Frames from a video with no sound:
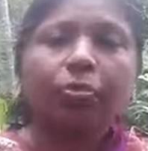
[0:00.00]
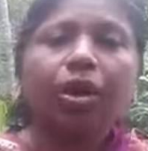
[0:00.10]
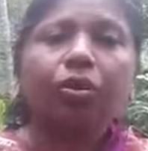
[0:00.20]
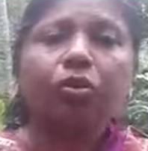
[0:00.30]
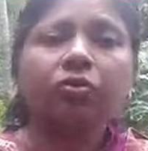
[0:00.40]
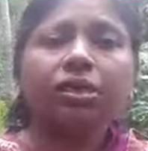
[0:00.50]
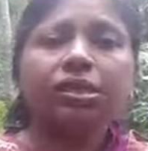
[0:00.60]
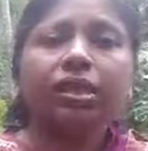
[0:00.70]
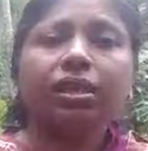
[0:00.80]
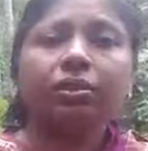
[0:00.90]
part of the
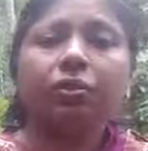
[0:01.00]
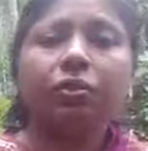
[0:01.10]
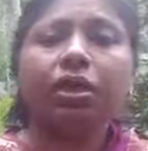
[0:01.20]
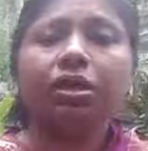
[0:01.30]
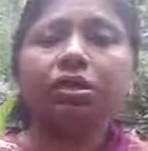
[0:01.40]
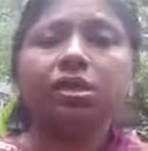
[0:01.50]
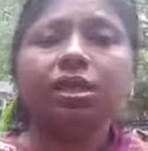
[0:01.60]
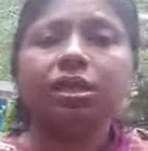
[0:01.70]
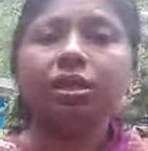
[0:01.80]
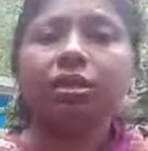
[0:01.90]
cell you can see